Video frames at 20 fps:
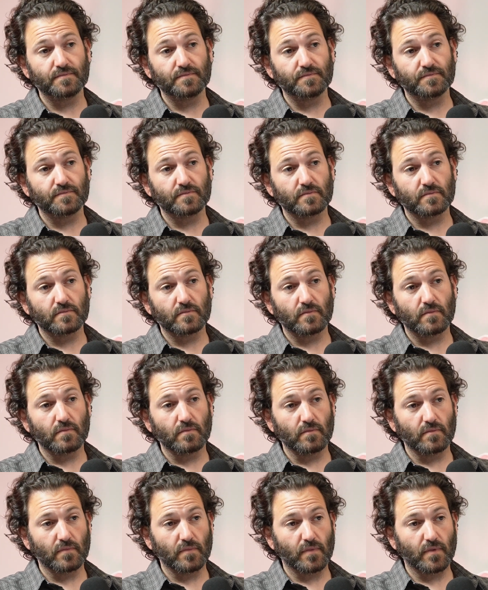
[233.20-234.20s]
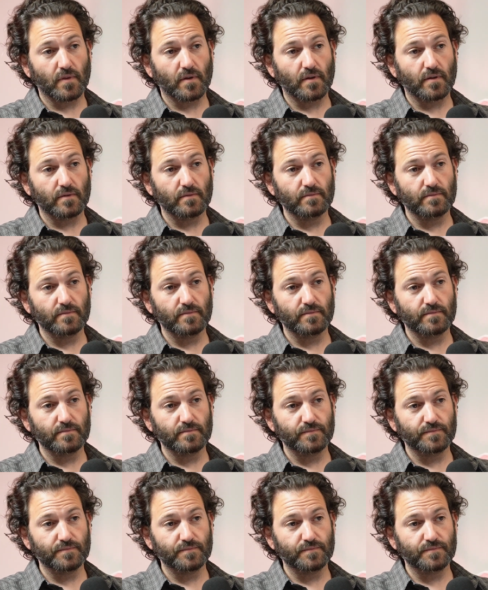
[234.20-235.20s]

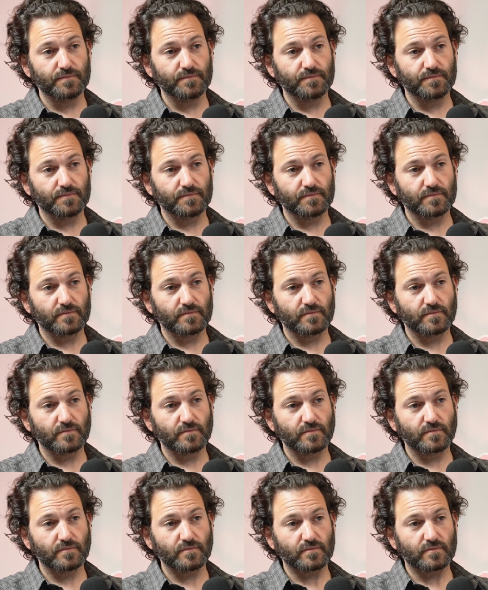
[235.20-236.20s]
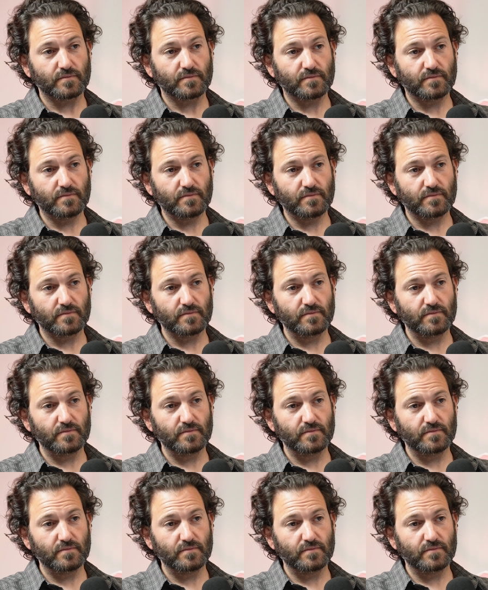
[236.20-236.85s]
No one is speaking in this clip.